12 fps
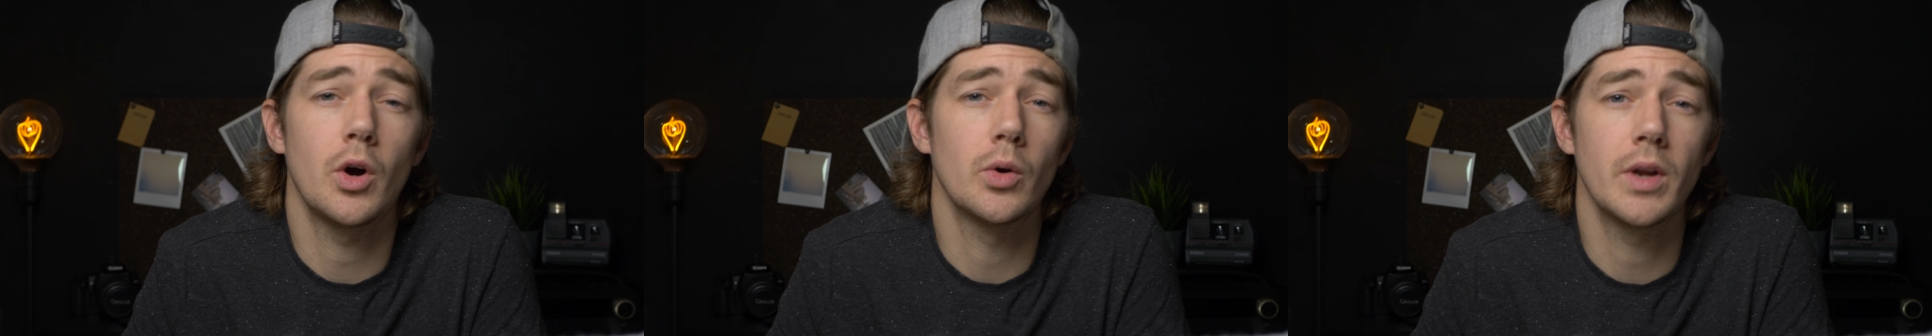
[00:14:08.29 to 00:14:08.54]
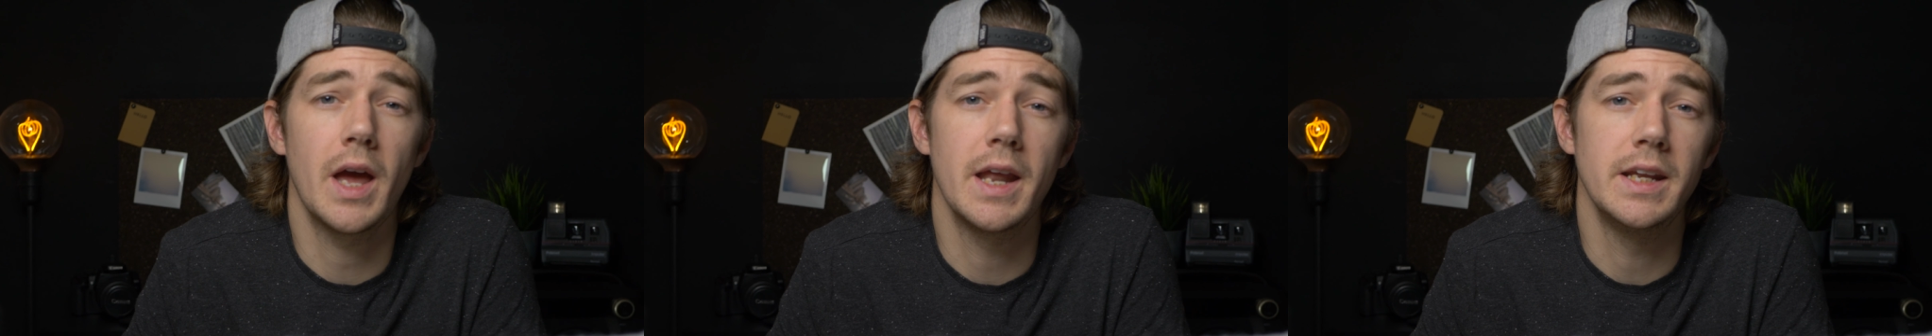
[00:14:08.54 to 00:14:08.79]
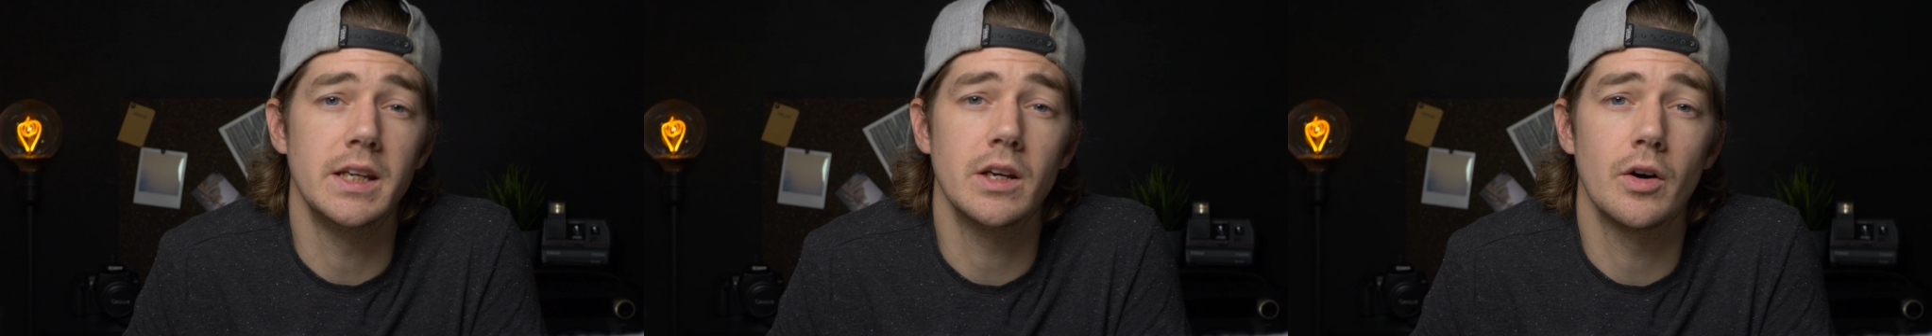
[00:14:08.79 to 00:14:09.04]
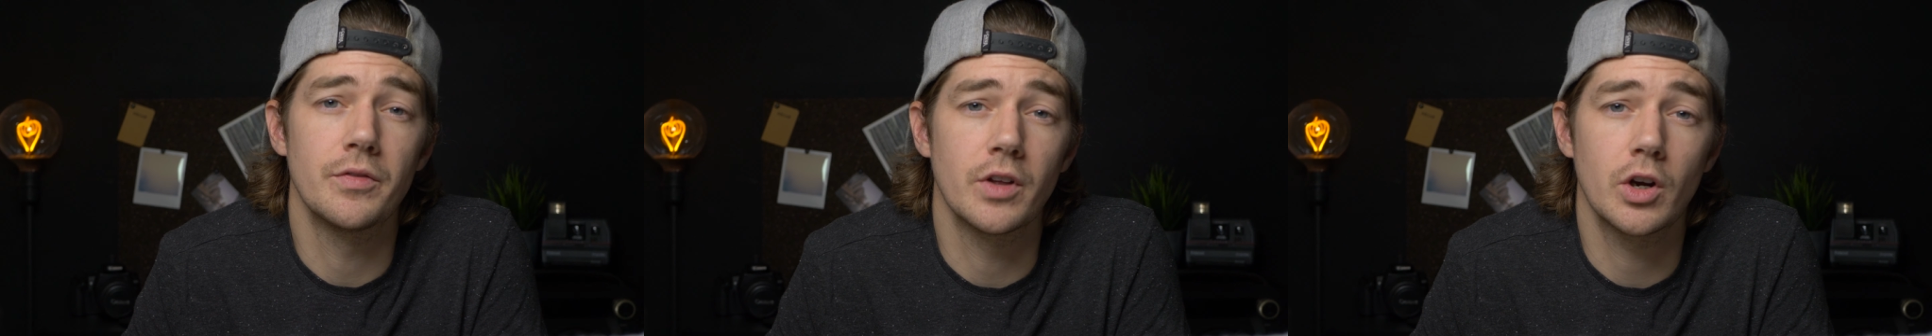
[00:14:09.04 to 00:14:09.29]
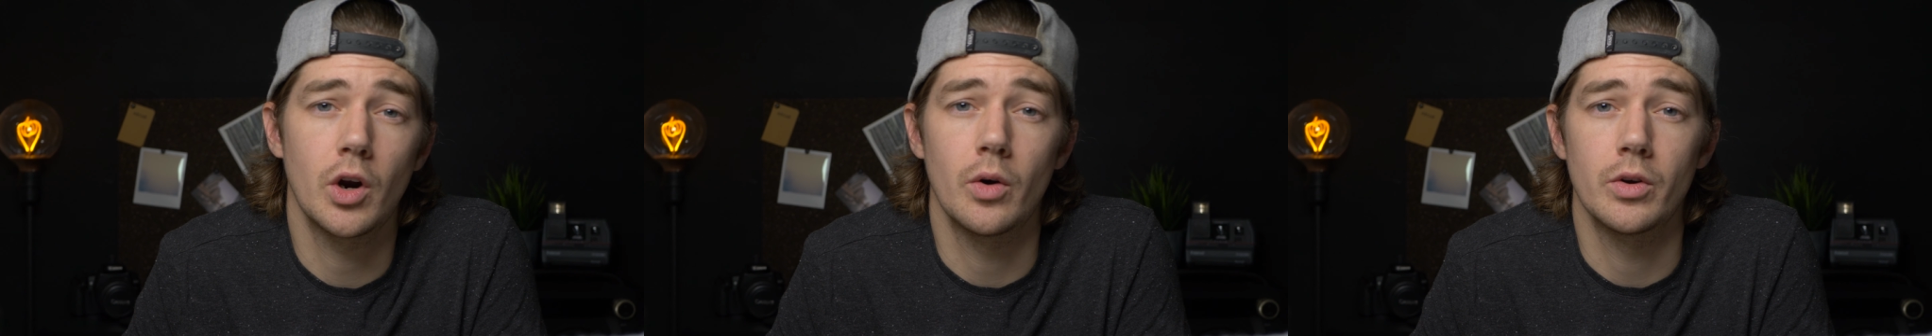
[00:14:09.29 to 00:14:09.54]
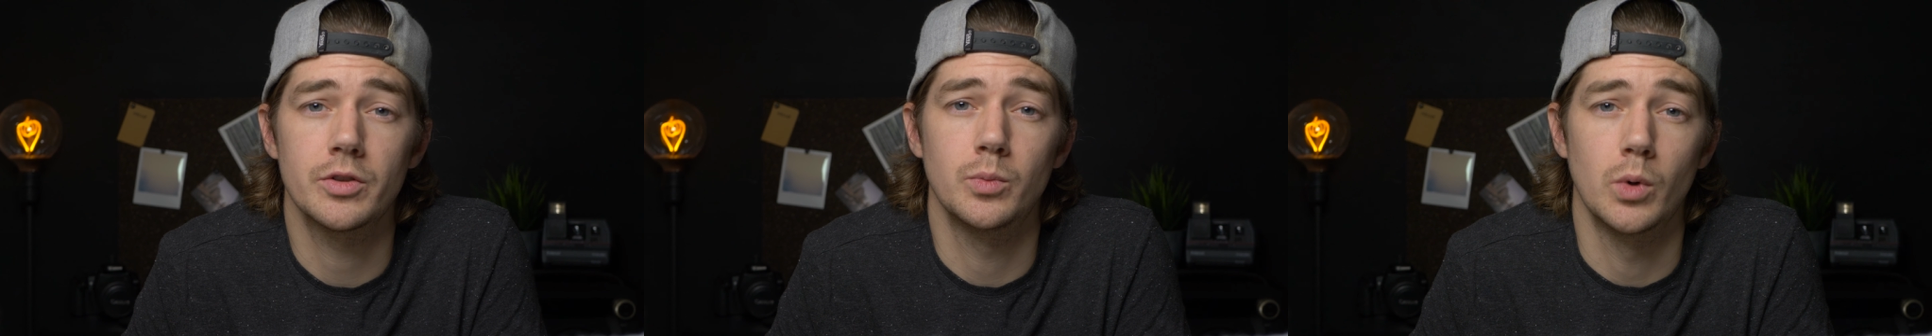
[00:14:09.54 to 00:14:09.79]
on any of the
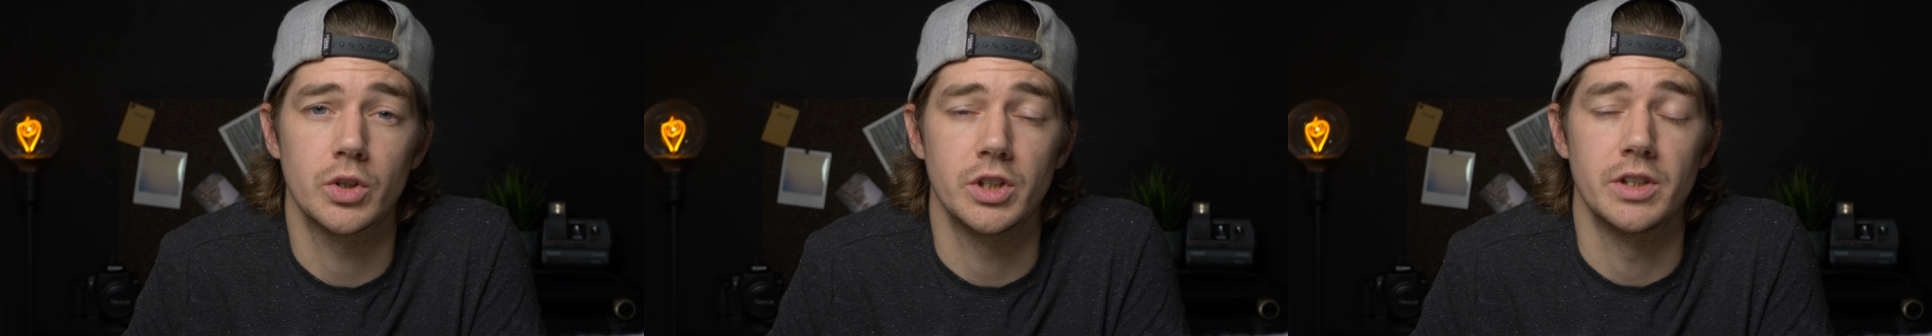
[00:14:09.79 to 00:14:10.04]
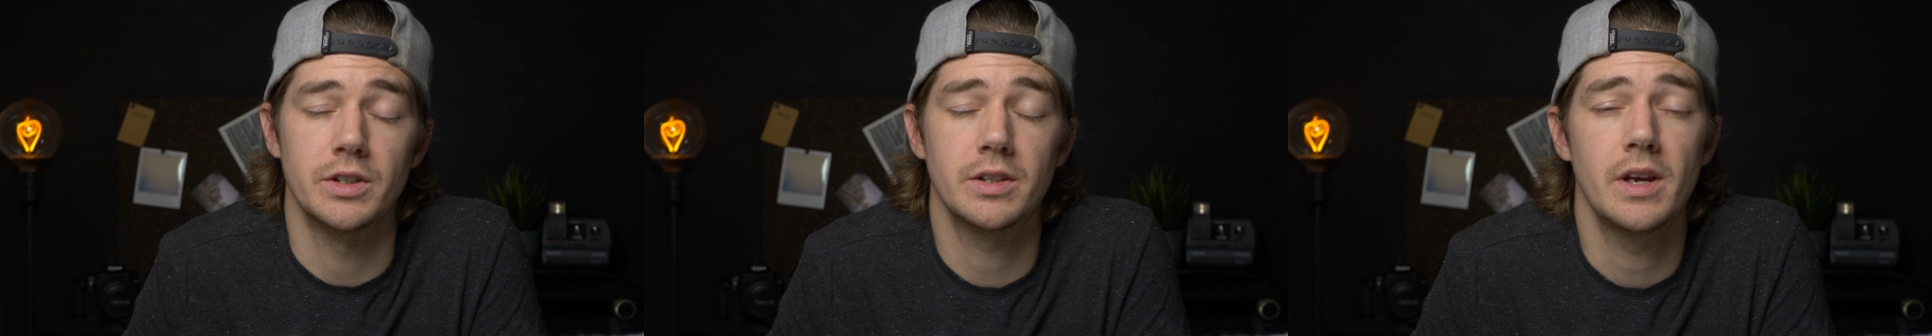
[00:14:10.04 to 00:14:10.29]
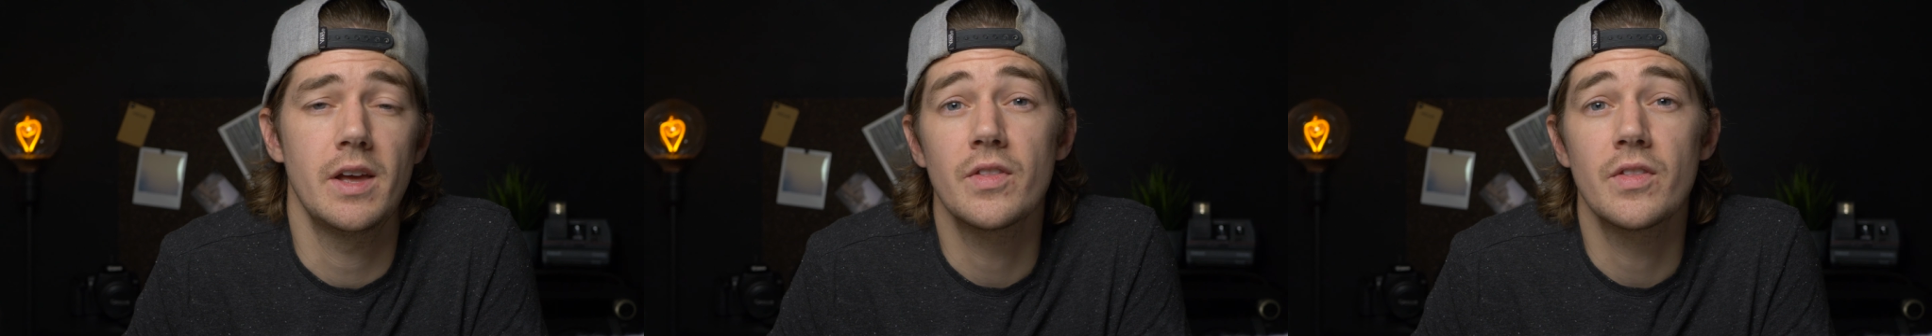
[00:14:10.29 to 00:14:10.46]
COROS watches.